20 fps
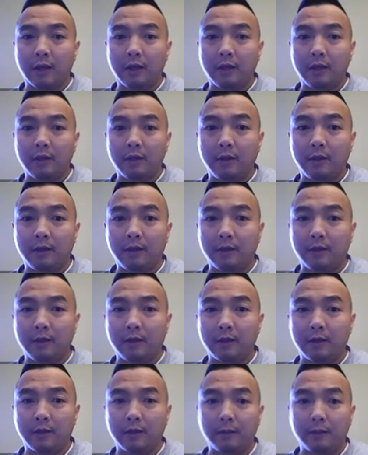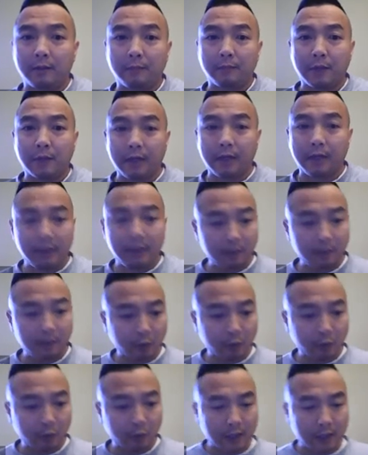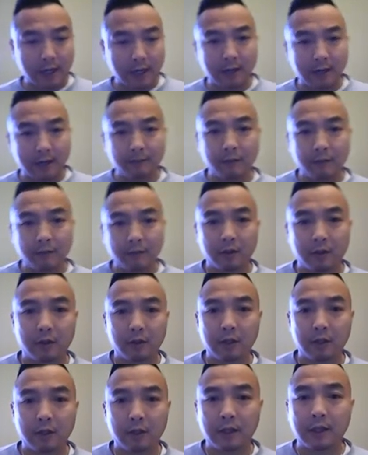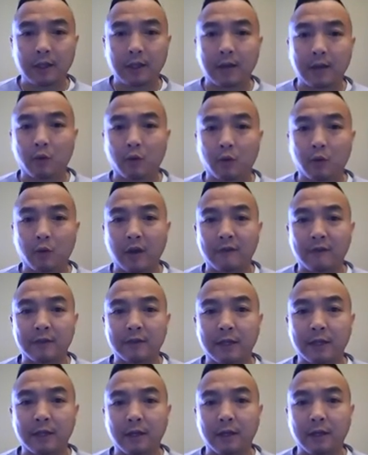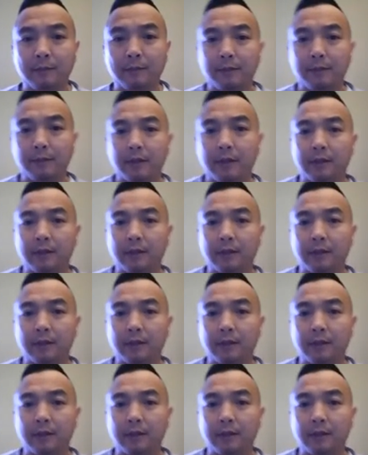Anybody need more time getting that graph set up?